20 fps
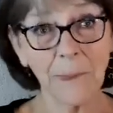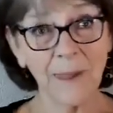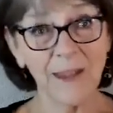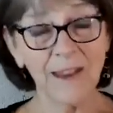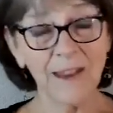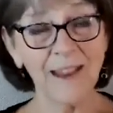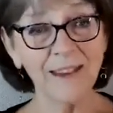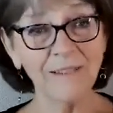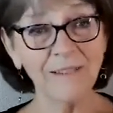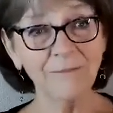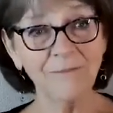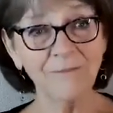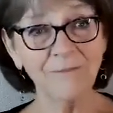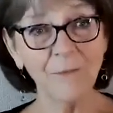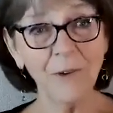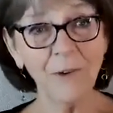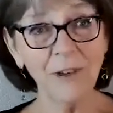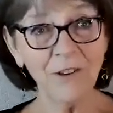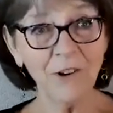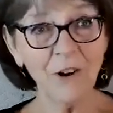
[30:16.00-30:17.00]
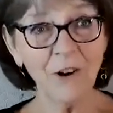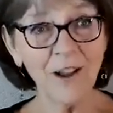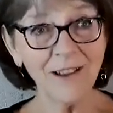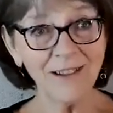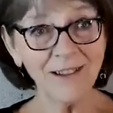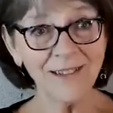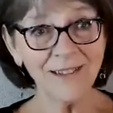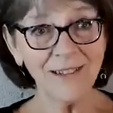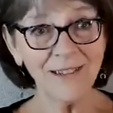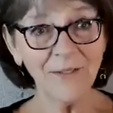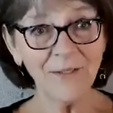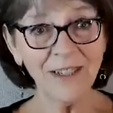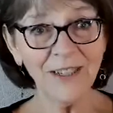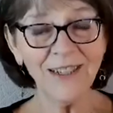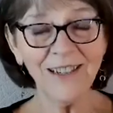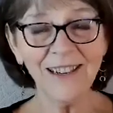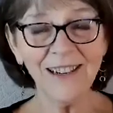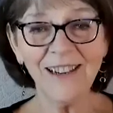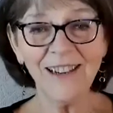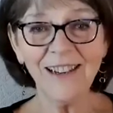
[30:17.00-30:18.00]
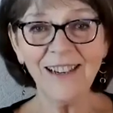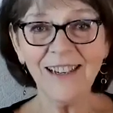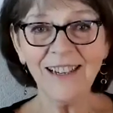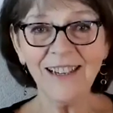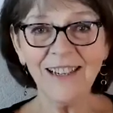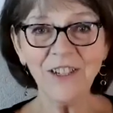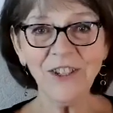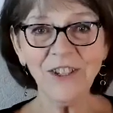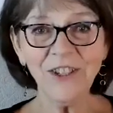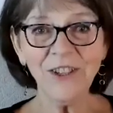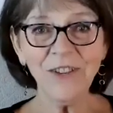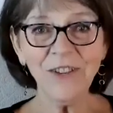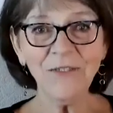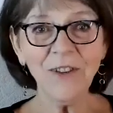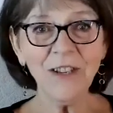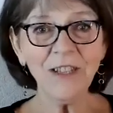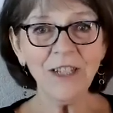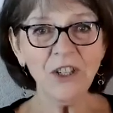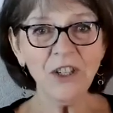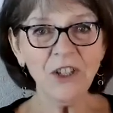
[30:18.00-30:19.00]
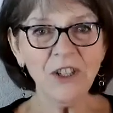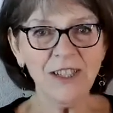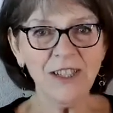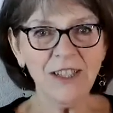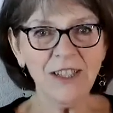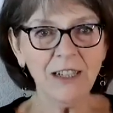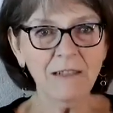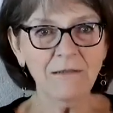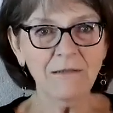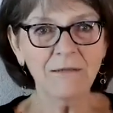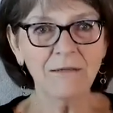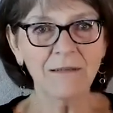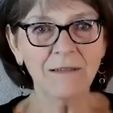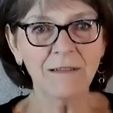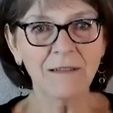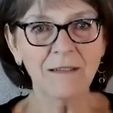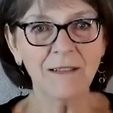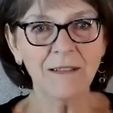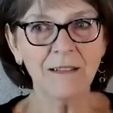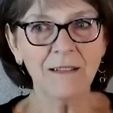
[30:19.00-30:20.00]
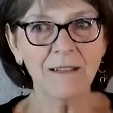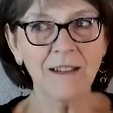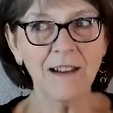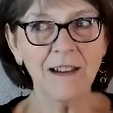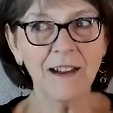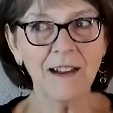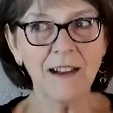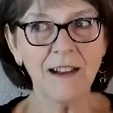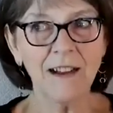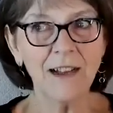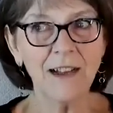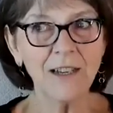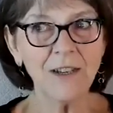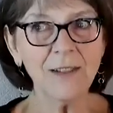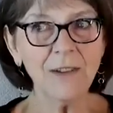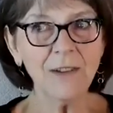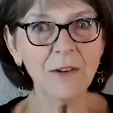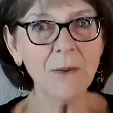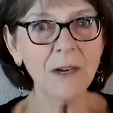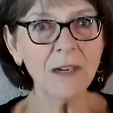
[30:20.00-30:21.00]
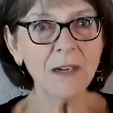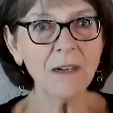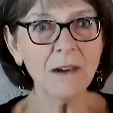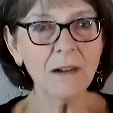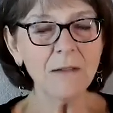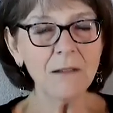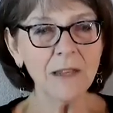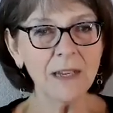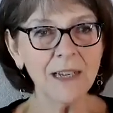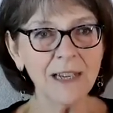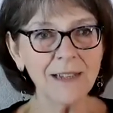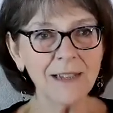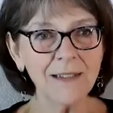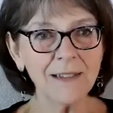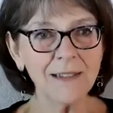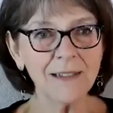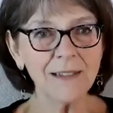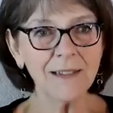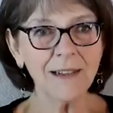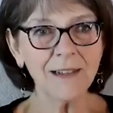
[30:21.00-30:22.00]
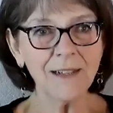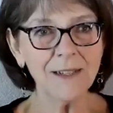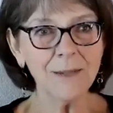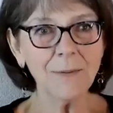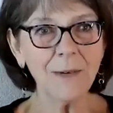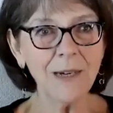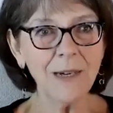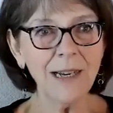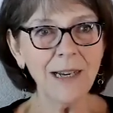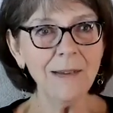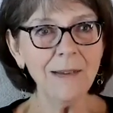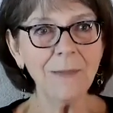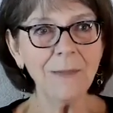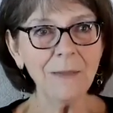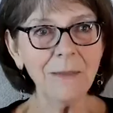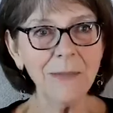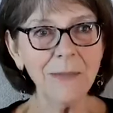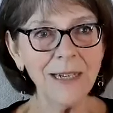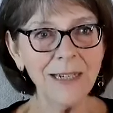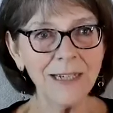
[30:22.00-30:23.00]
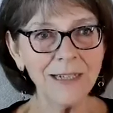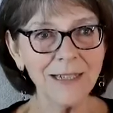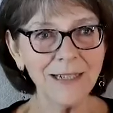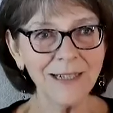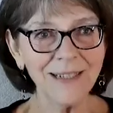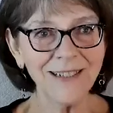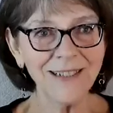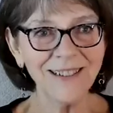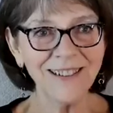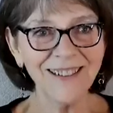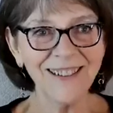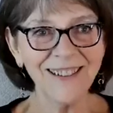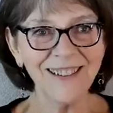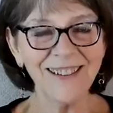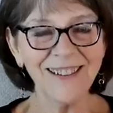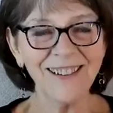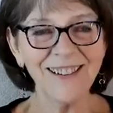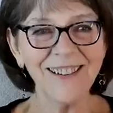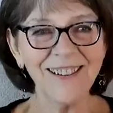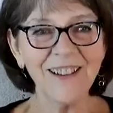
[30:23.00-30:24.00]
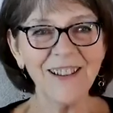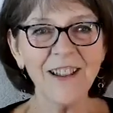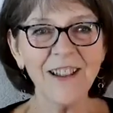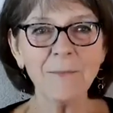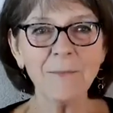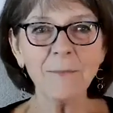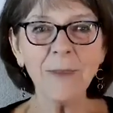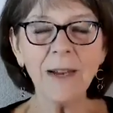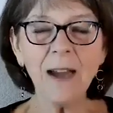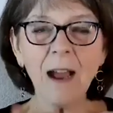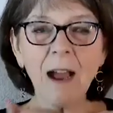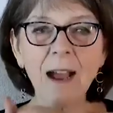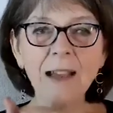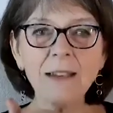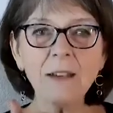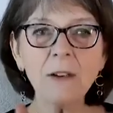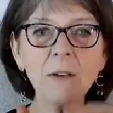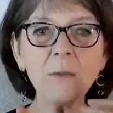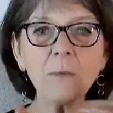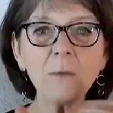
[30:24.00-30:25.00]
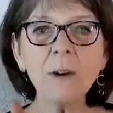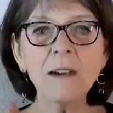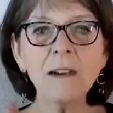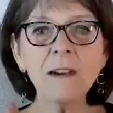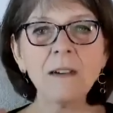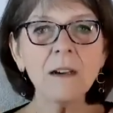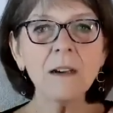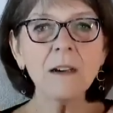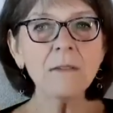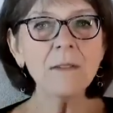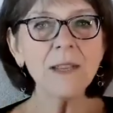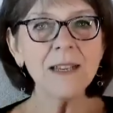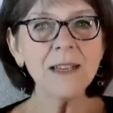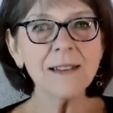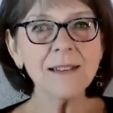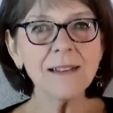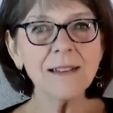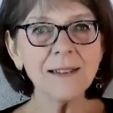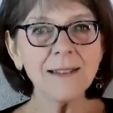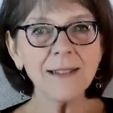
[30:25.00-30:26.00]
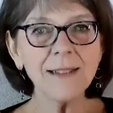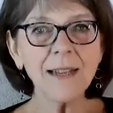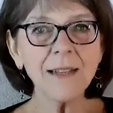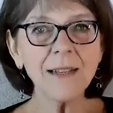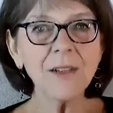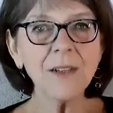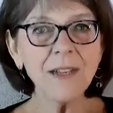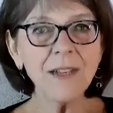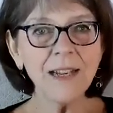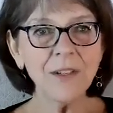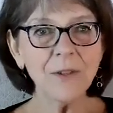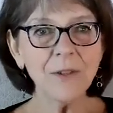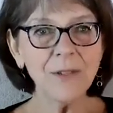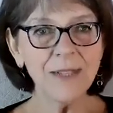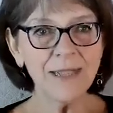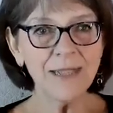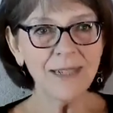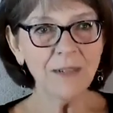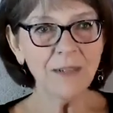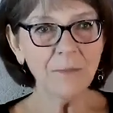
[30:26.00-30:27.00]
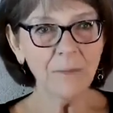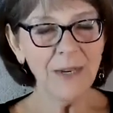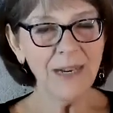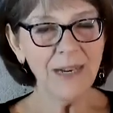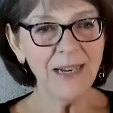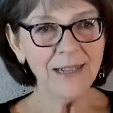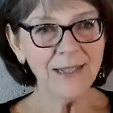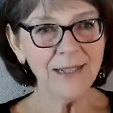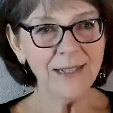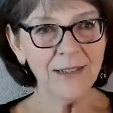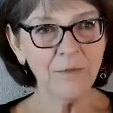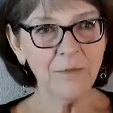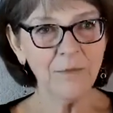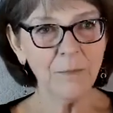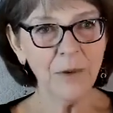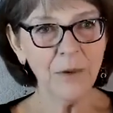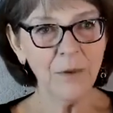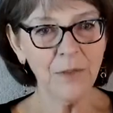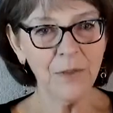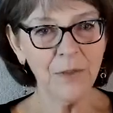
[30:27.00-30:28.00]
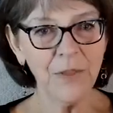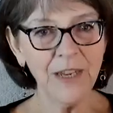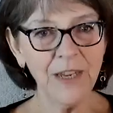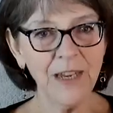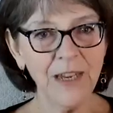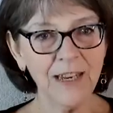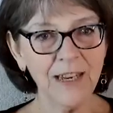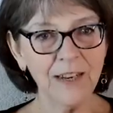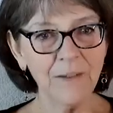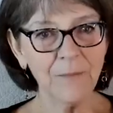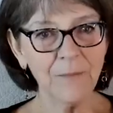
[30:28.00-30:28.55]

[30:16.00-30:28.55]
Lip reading: and what are the costs of it. And she said, I just don't want to know this. I just want to eat my meat. But I don't want to know this. It's such an interesting piece of both the